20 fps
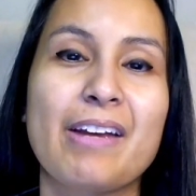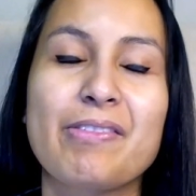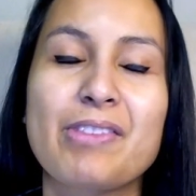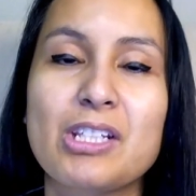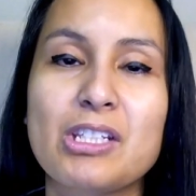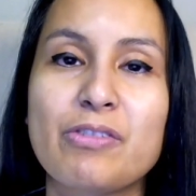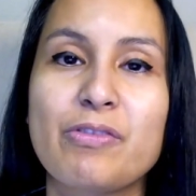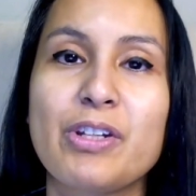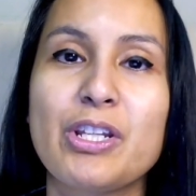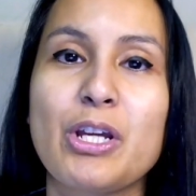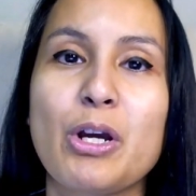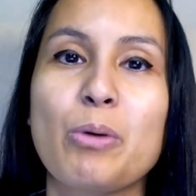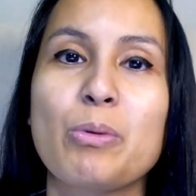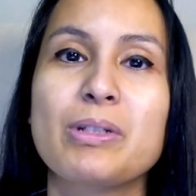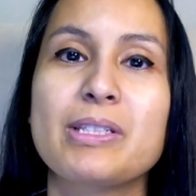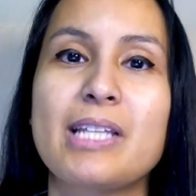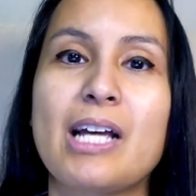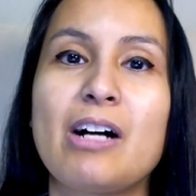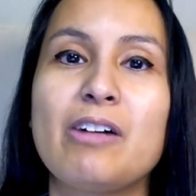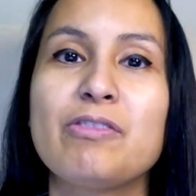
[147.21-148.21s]
If this
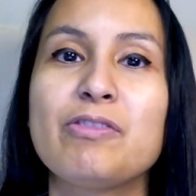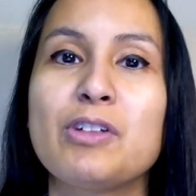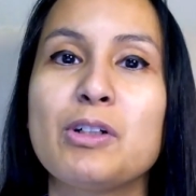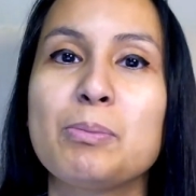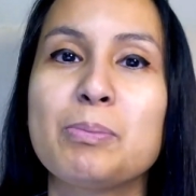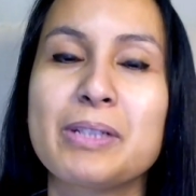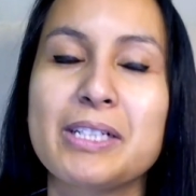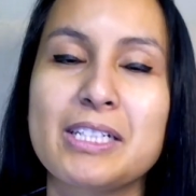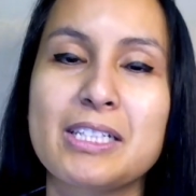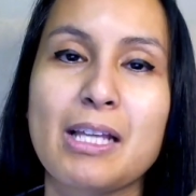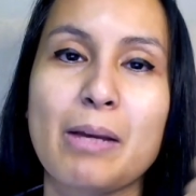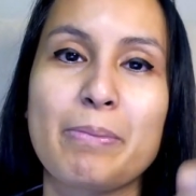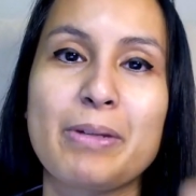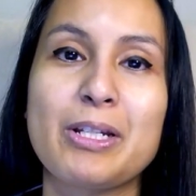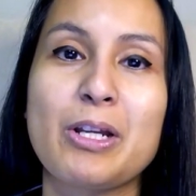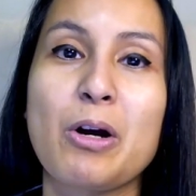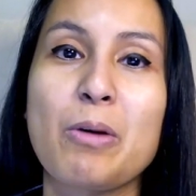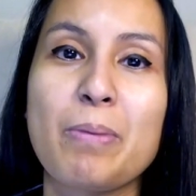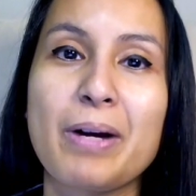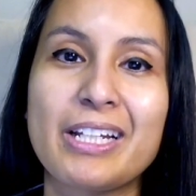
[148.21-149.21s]
video was helpful, please
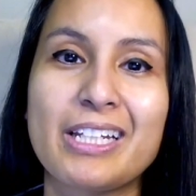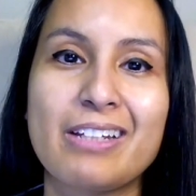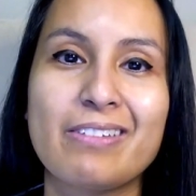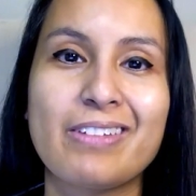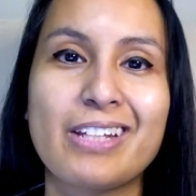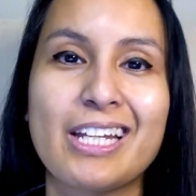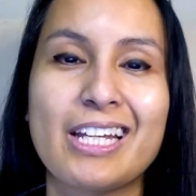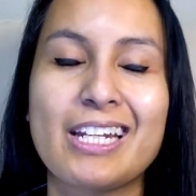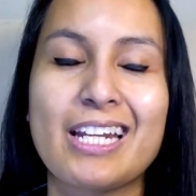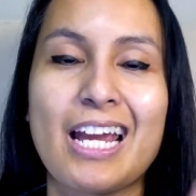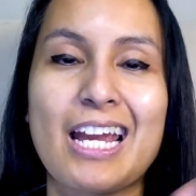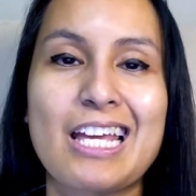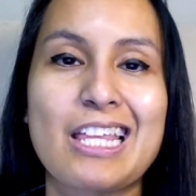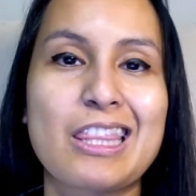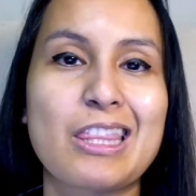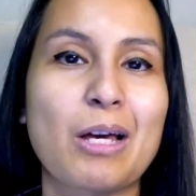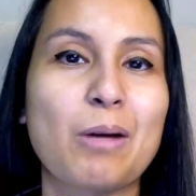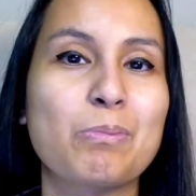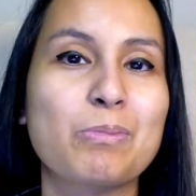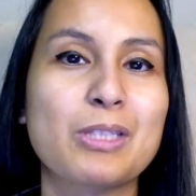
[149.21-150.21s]
let me know by giving it
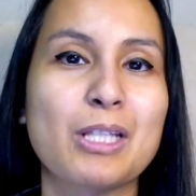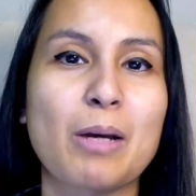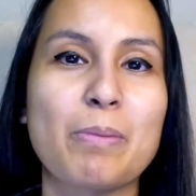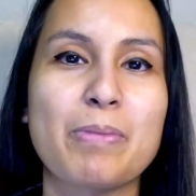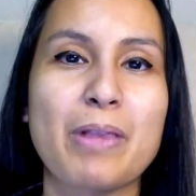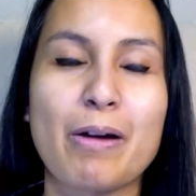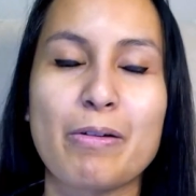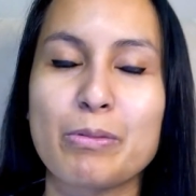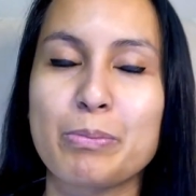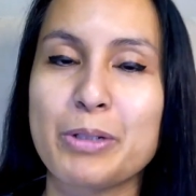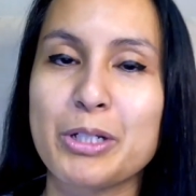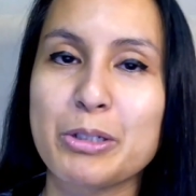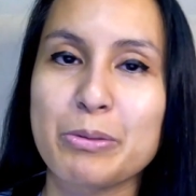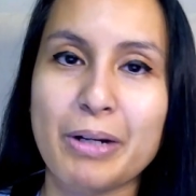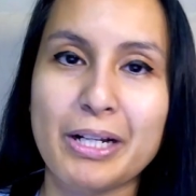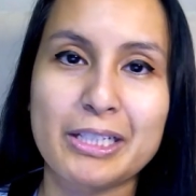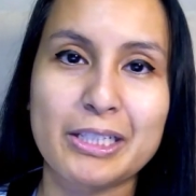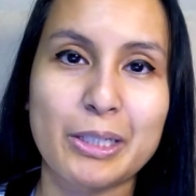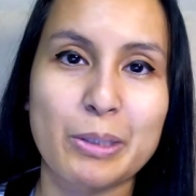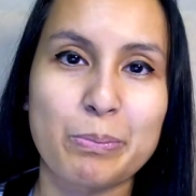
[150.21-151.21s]
a thumbs up. That would be
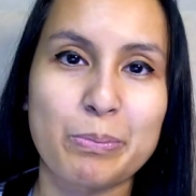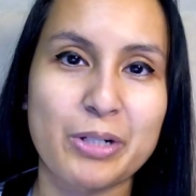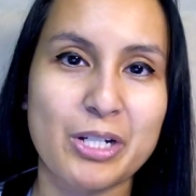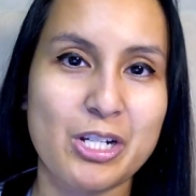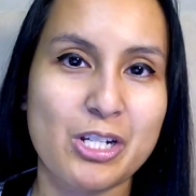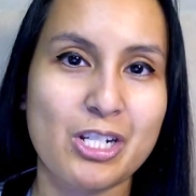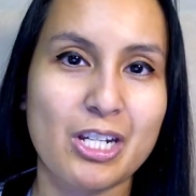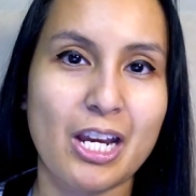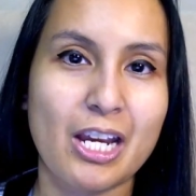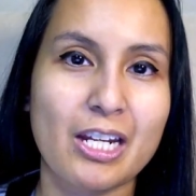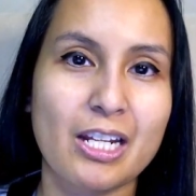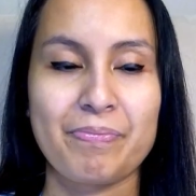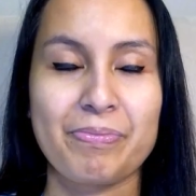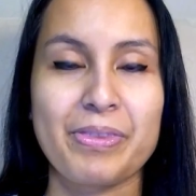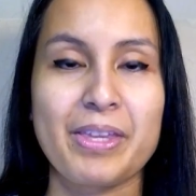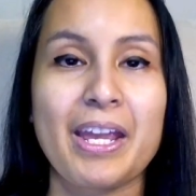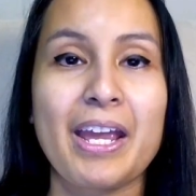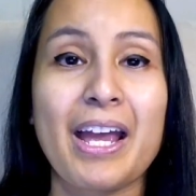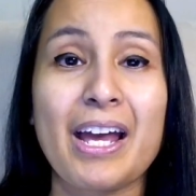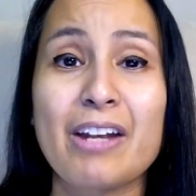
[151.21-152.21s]
greatly
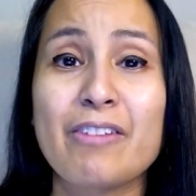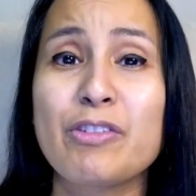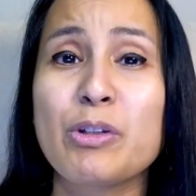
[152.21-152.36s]
appreciated.